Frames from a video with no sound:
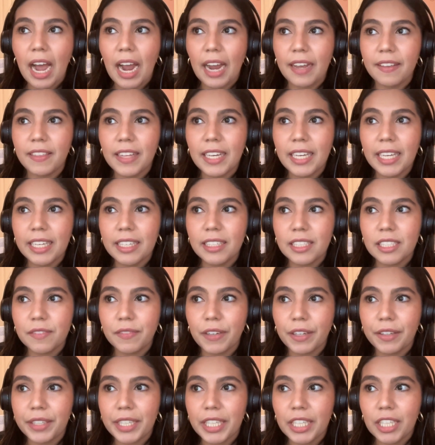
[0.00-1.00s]
I think it is
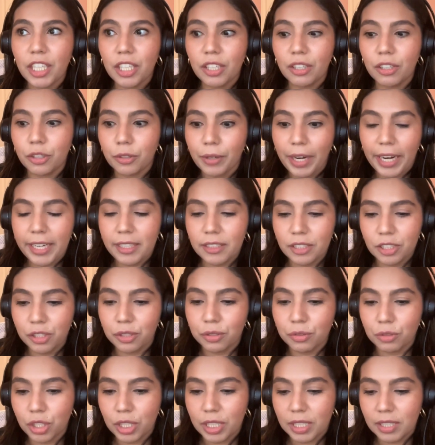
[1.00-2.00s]
very great
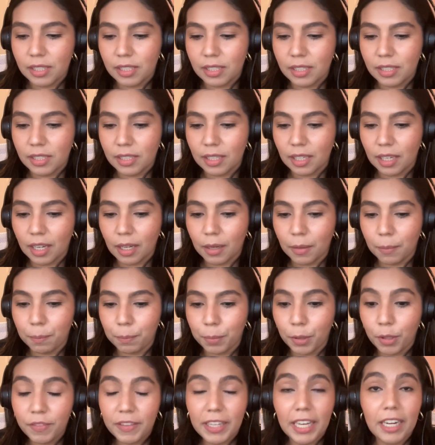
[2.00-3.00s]
to just
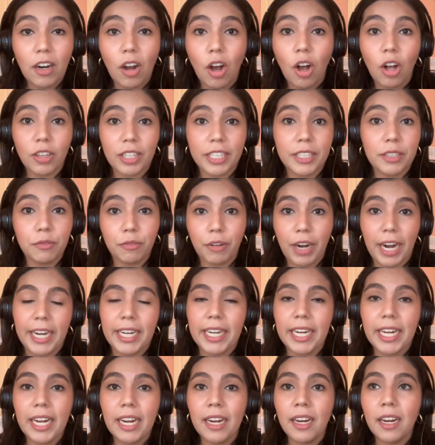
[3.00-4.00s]
put that all in
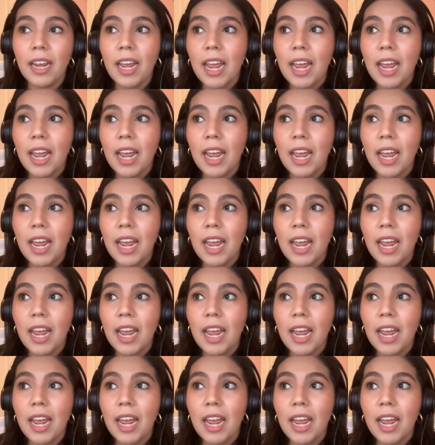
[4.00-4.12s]
writing